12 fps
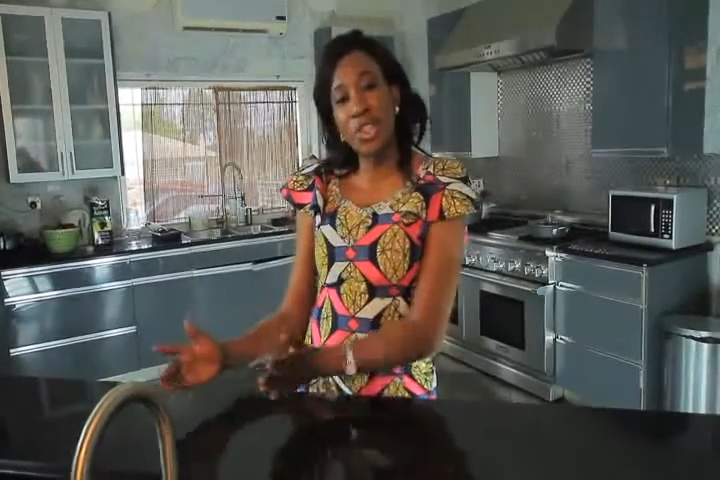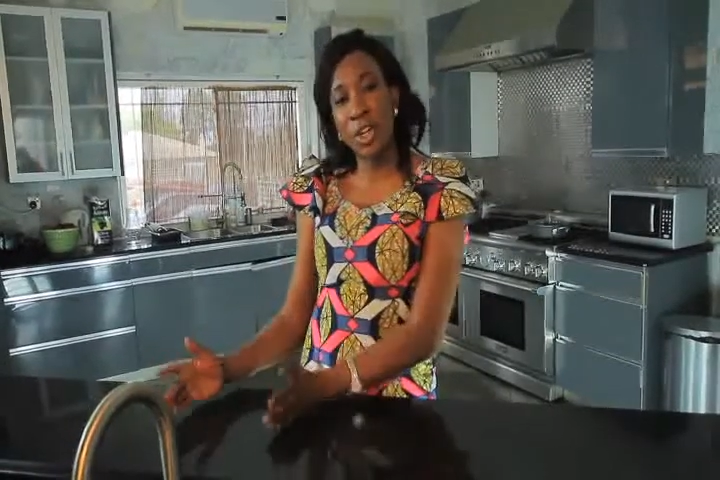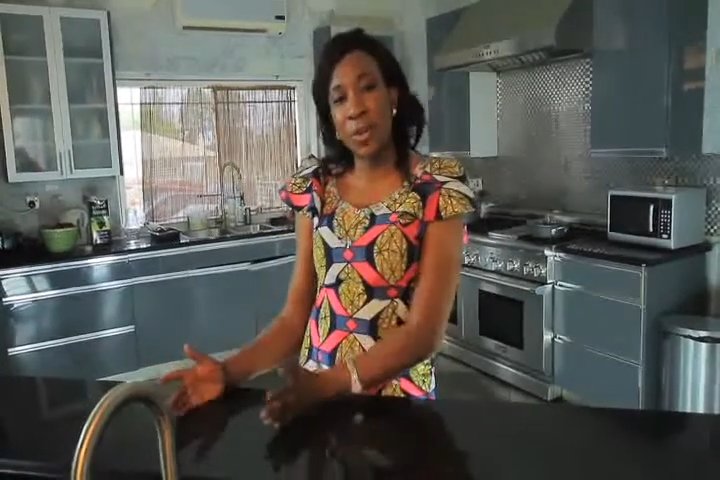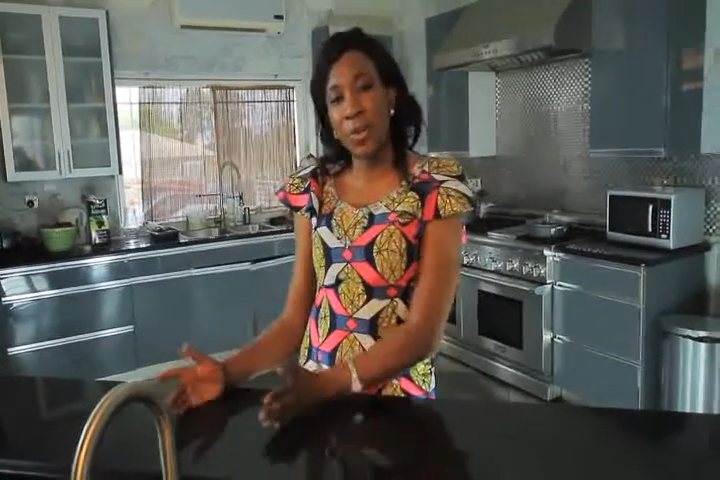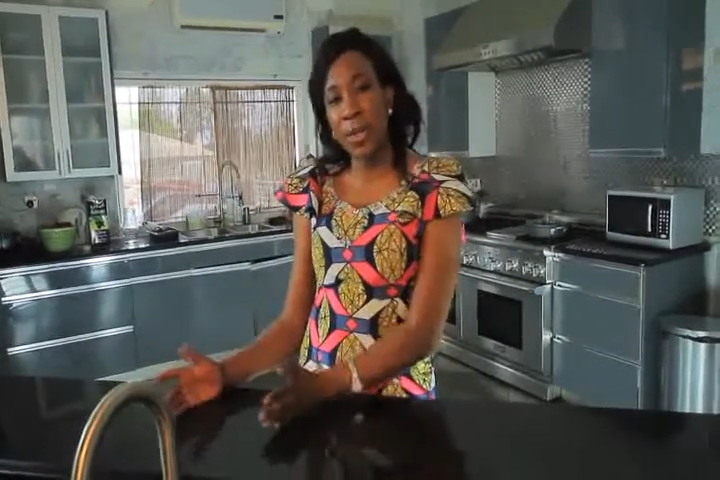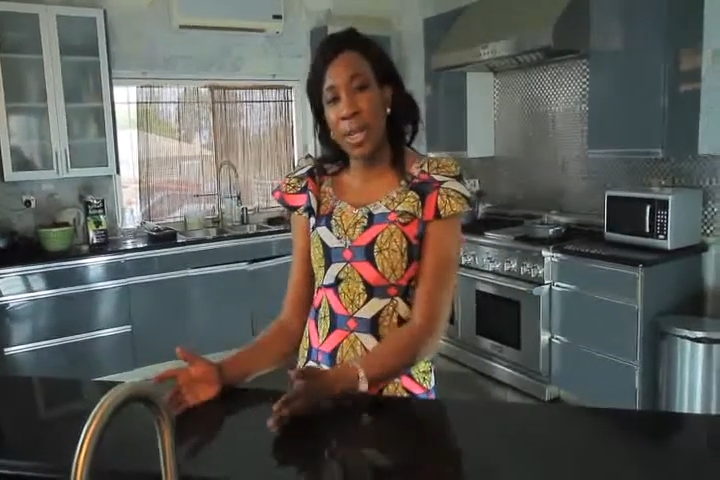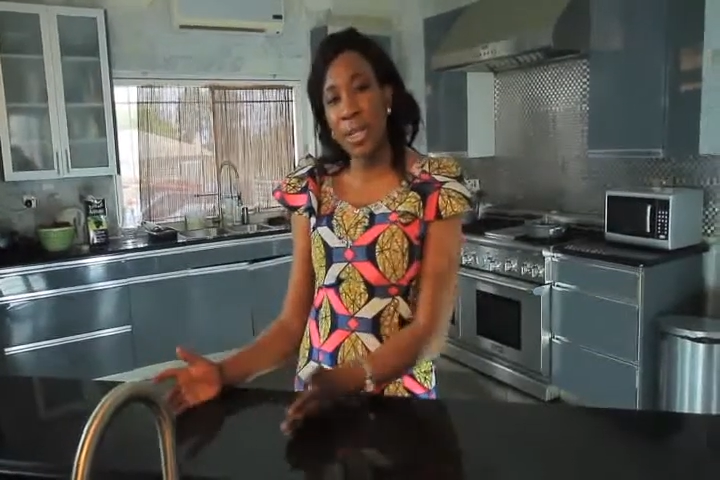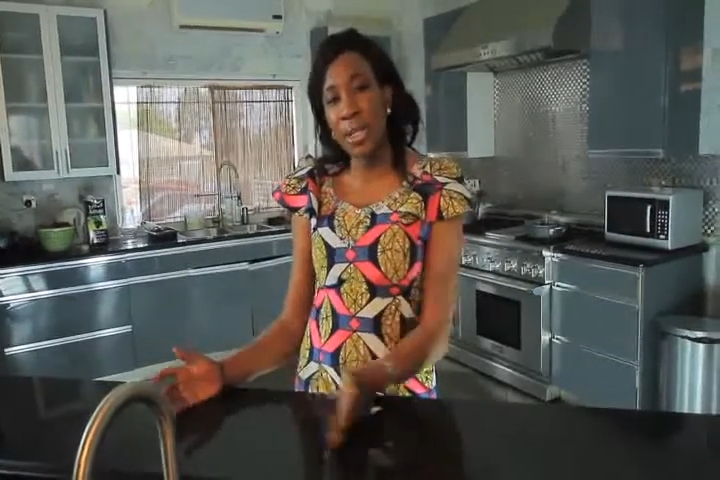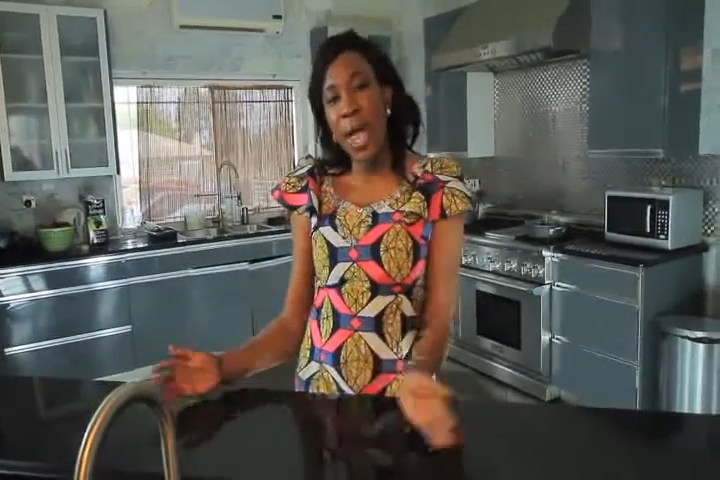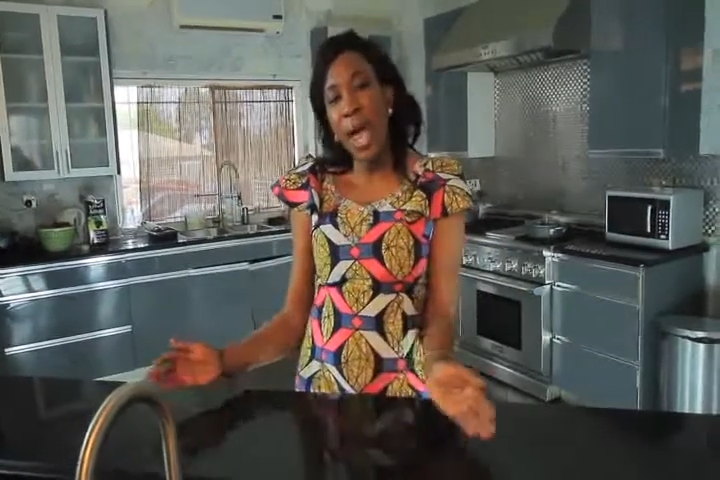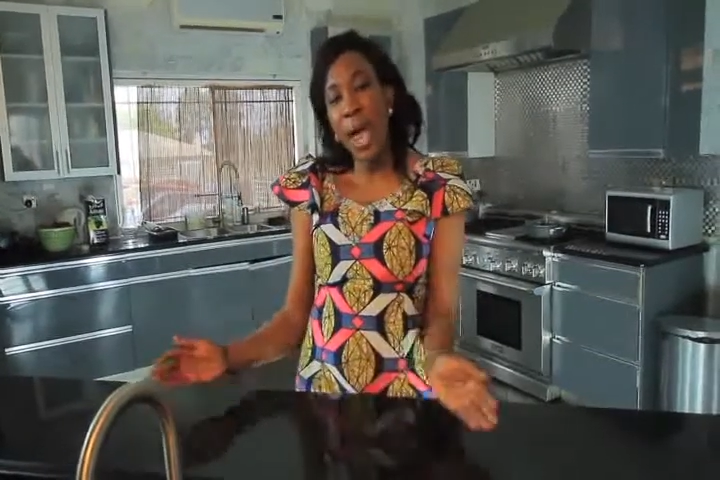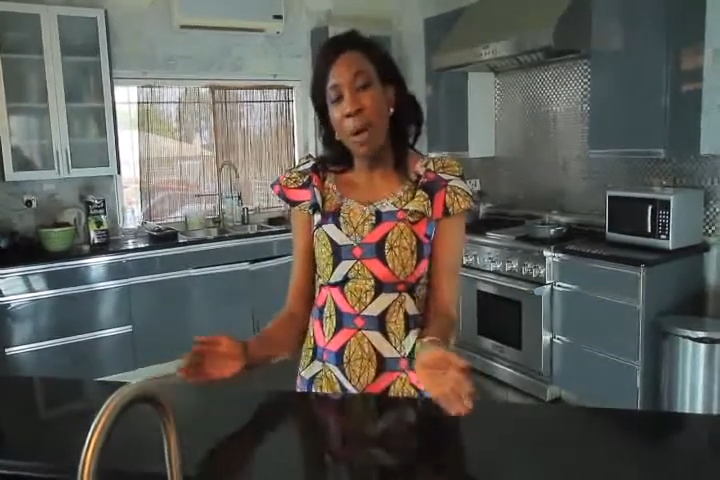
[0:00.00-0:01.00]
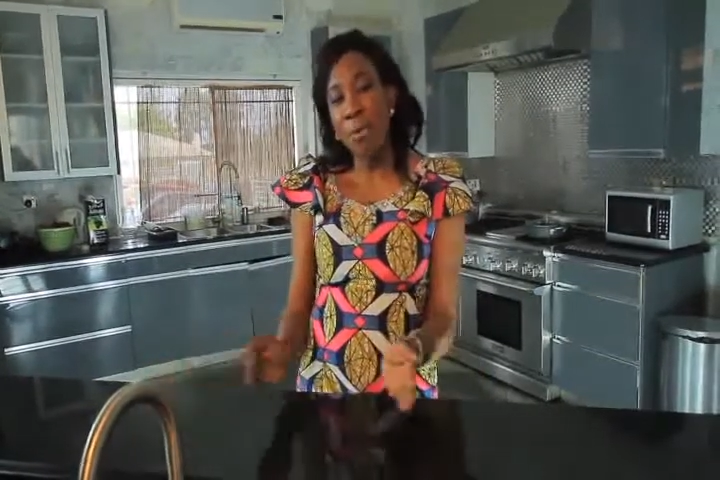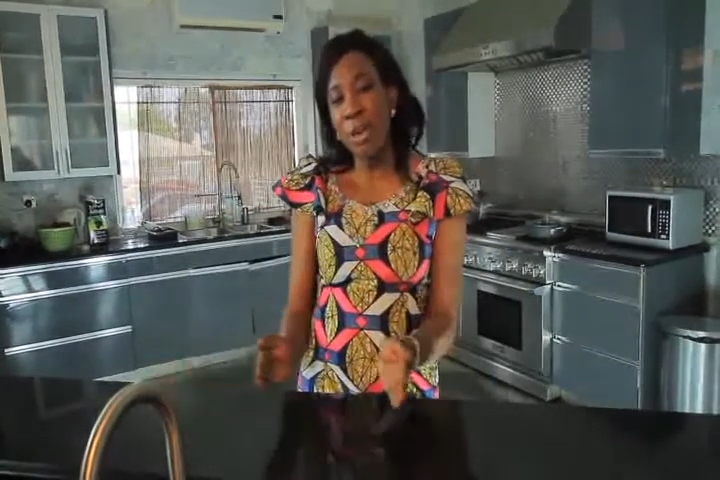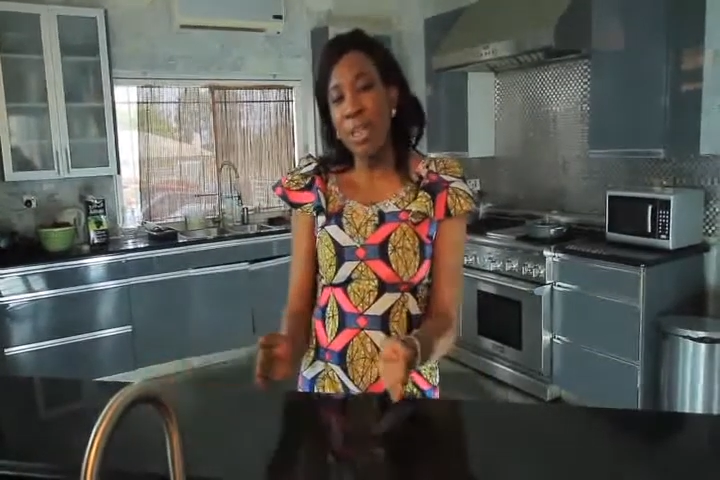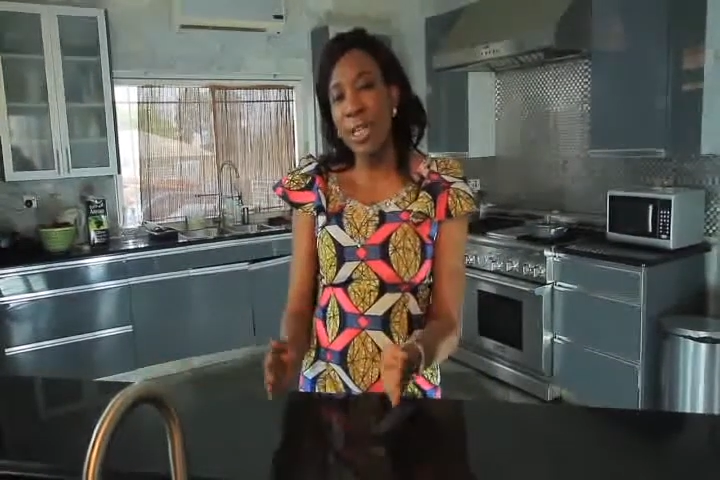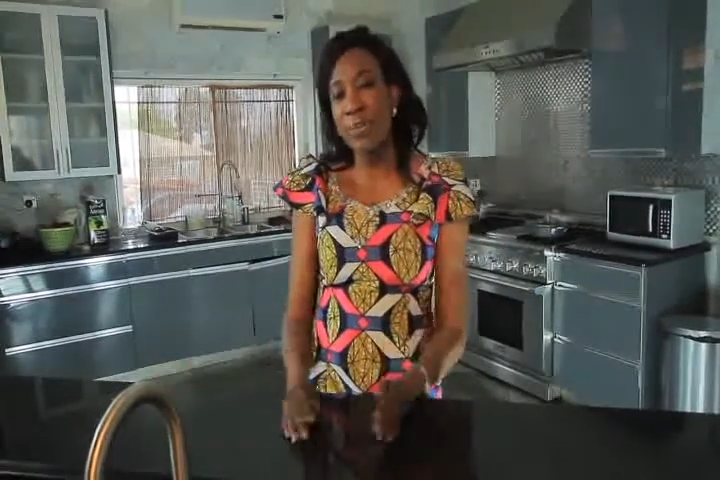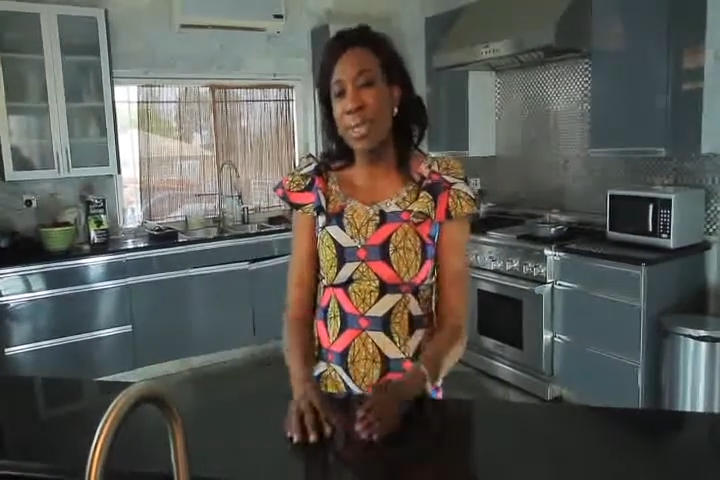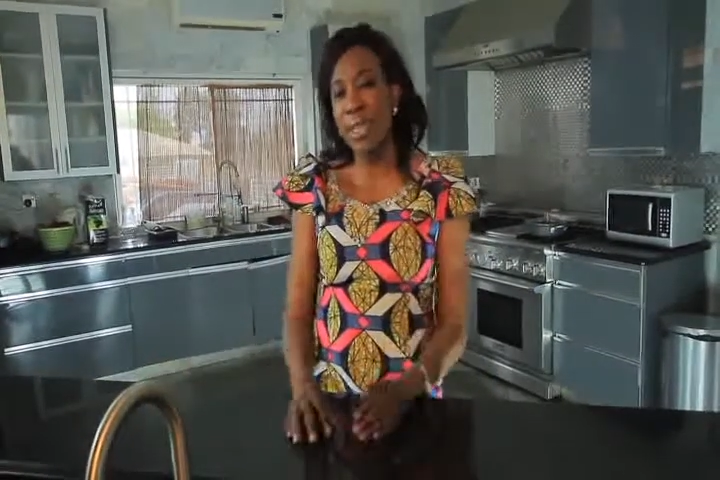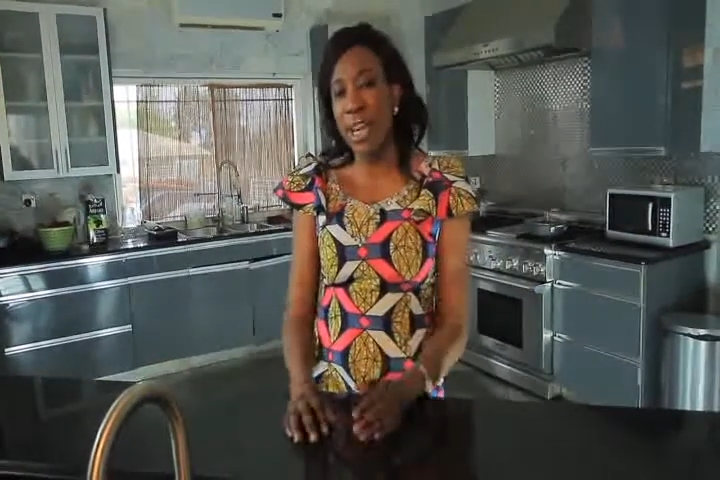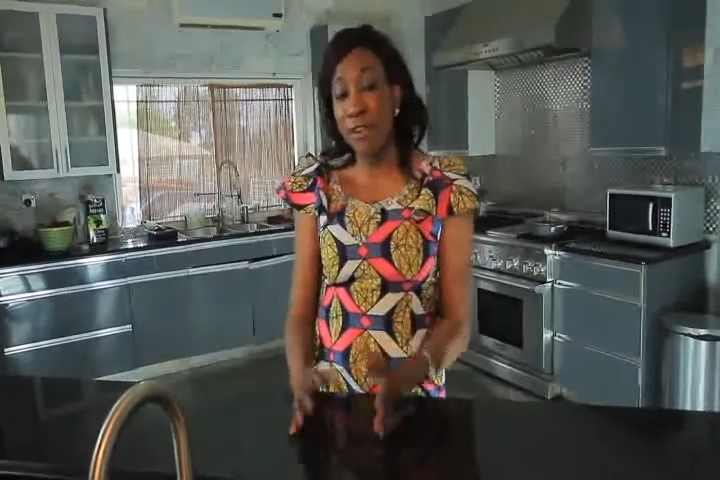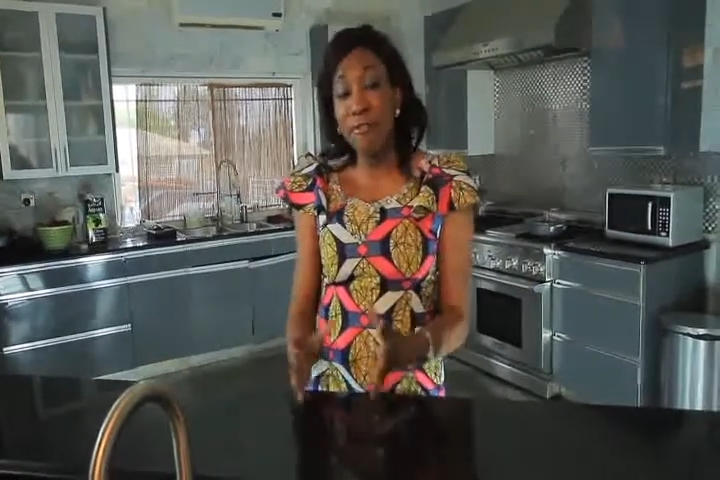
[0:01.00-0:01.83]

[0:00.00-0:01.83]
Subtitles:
ingredients and bring them together,